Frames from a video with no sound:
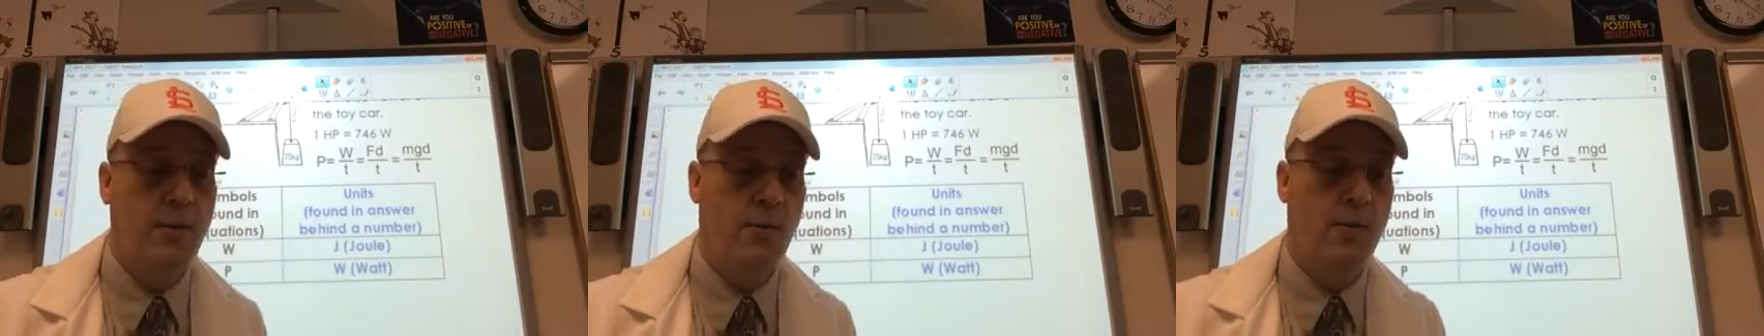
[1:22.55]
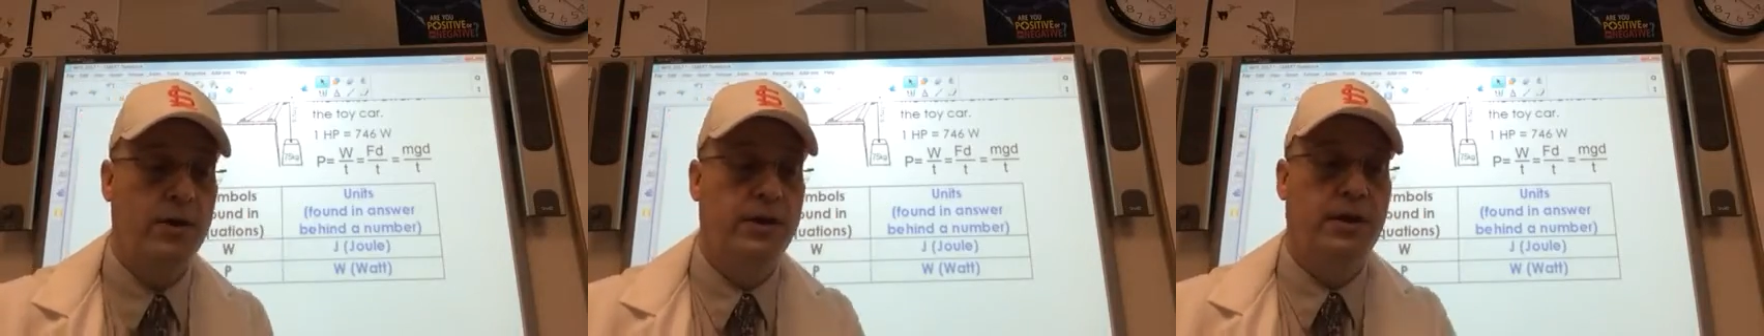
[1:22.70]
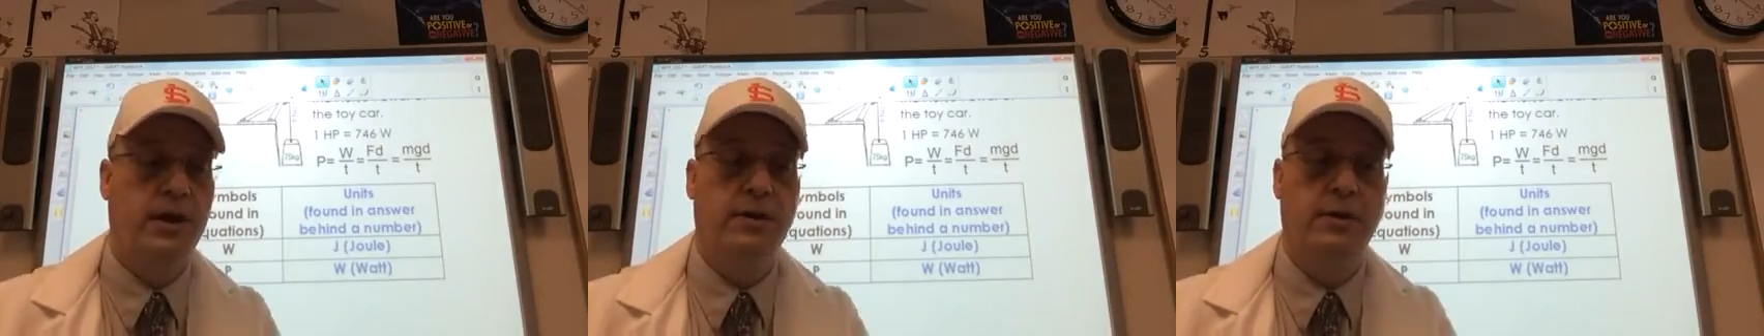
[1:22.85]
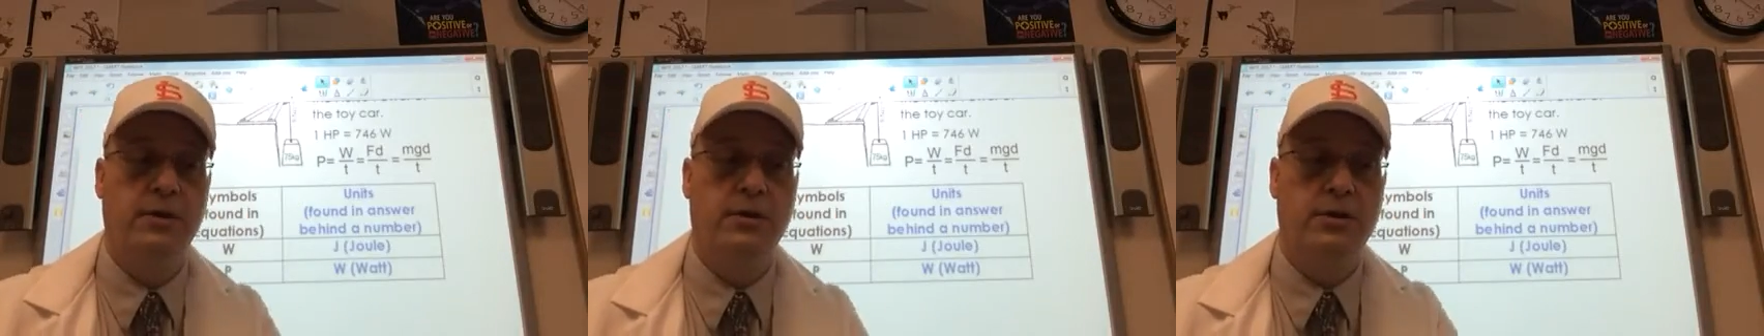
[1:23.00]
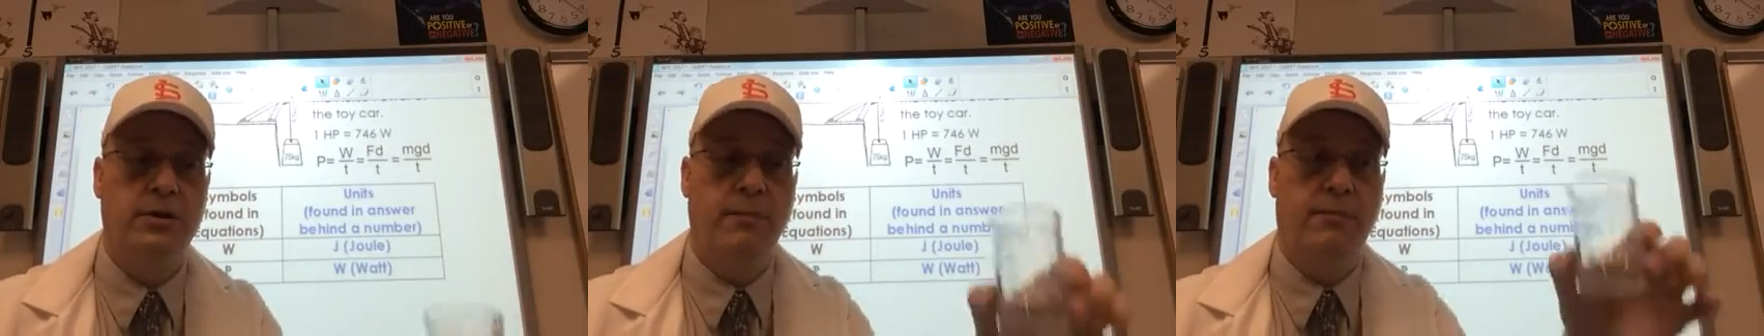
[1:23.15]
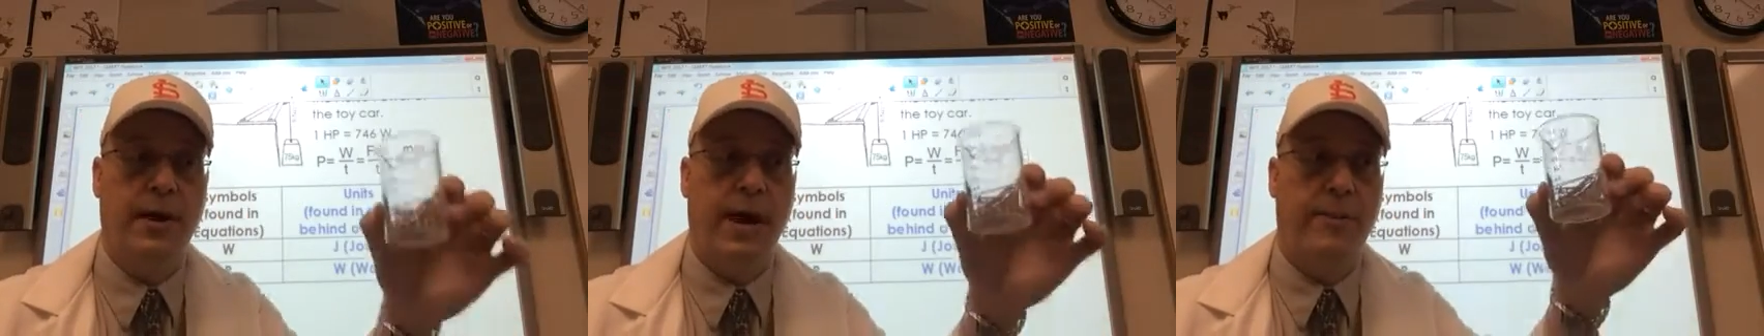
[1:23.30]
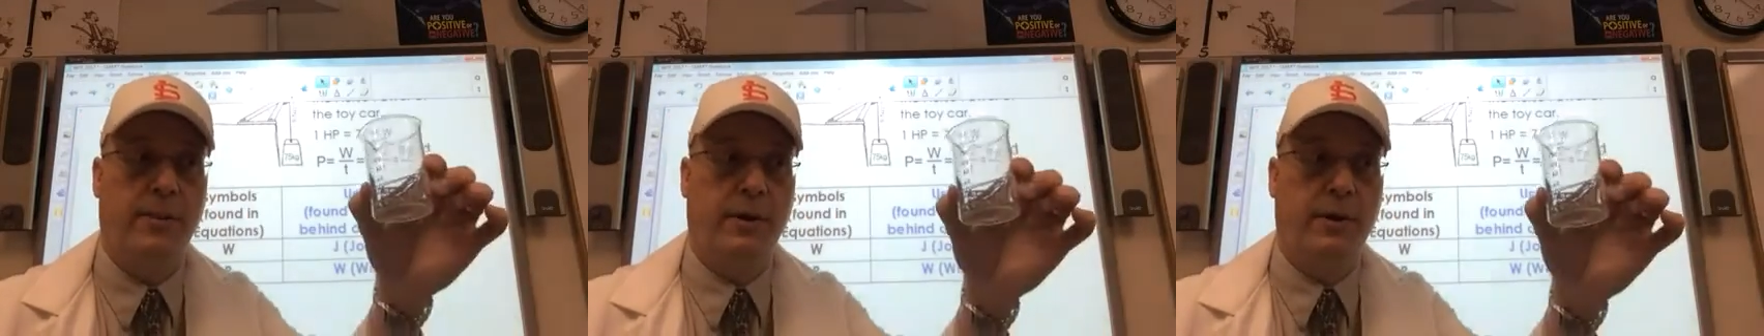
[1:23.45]
with the use of
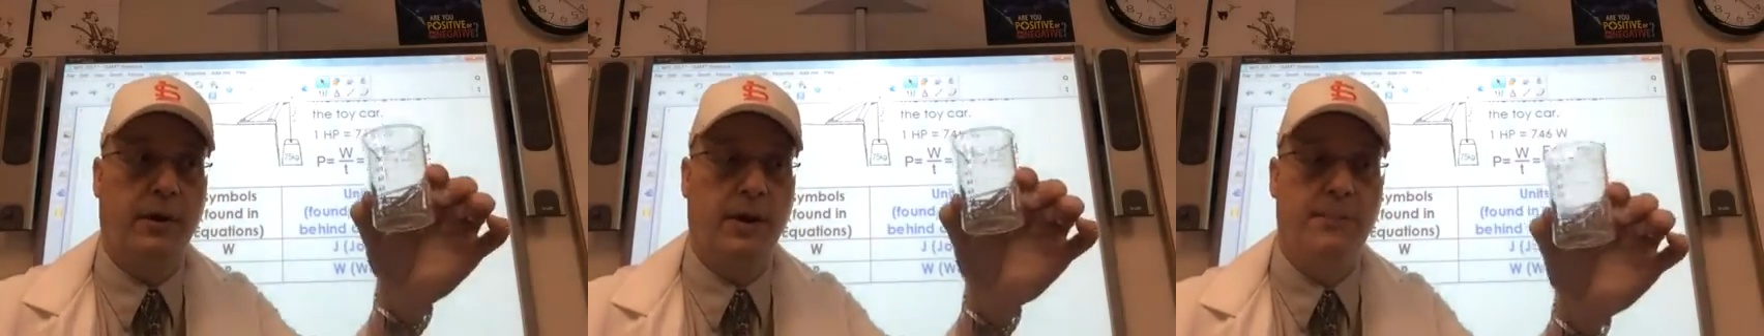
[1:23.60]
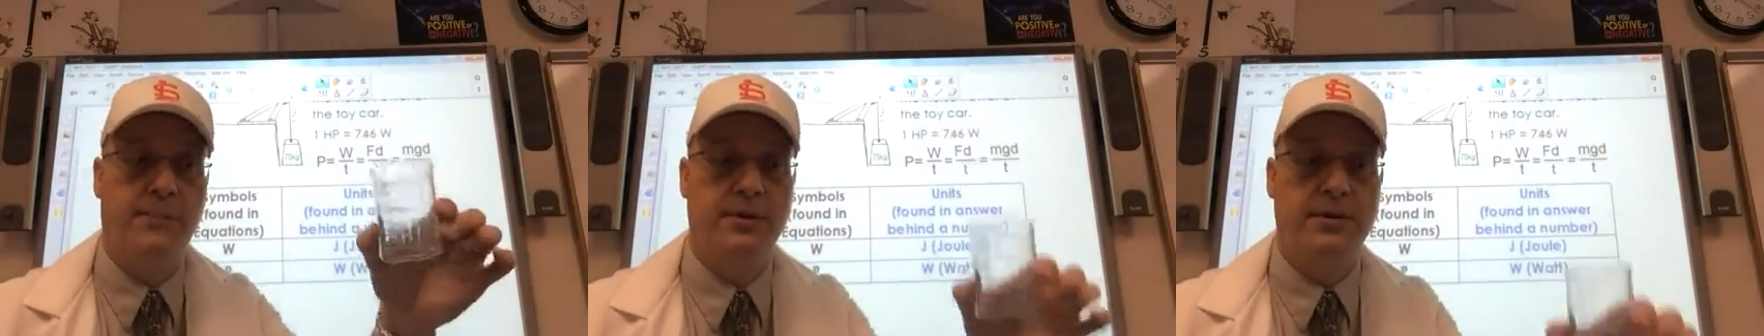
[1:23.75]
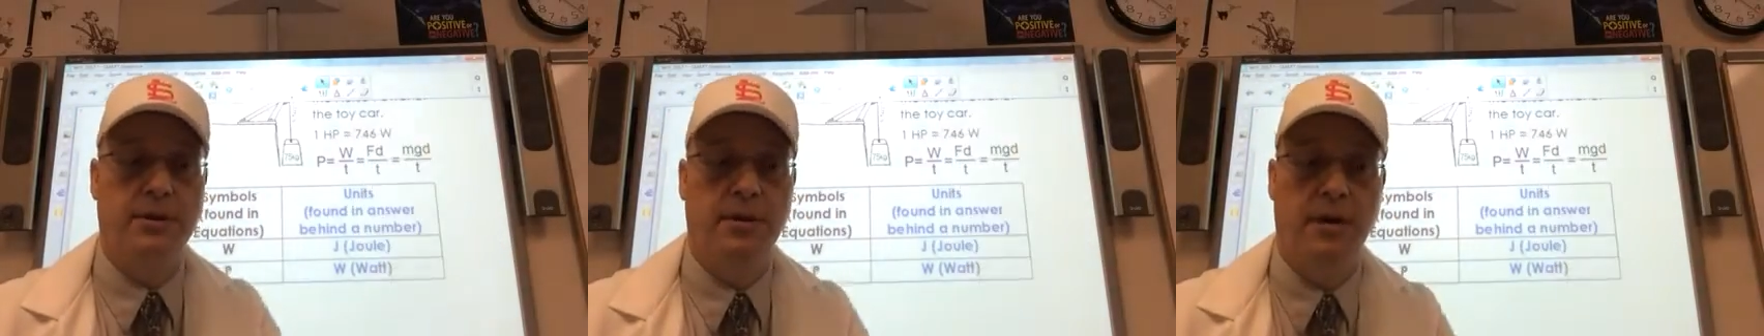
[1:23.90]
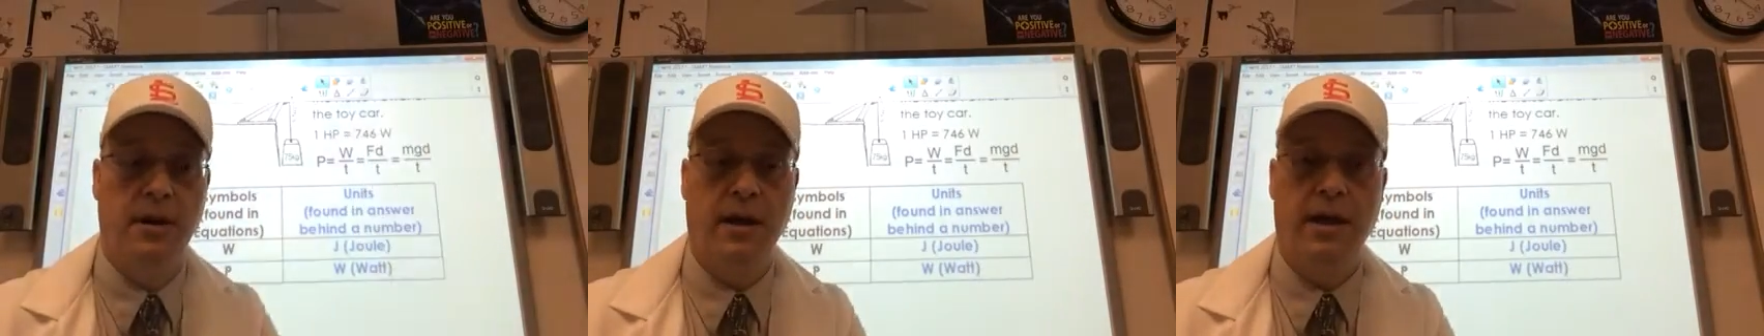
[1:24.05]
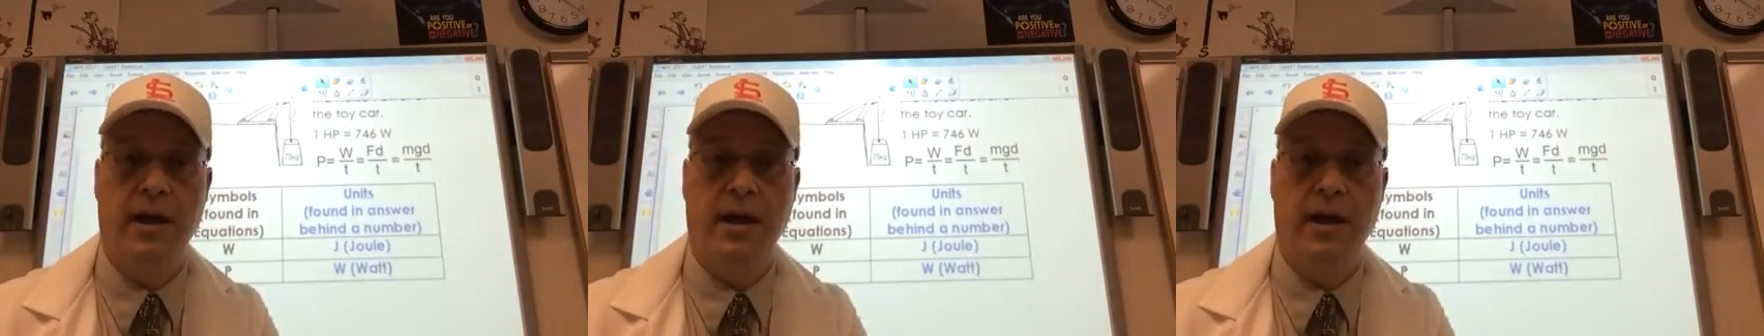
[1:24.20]
paper clips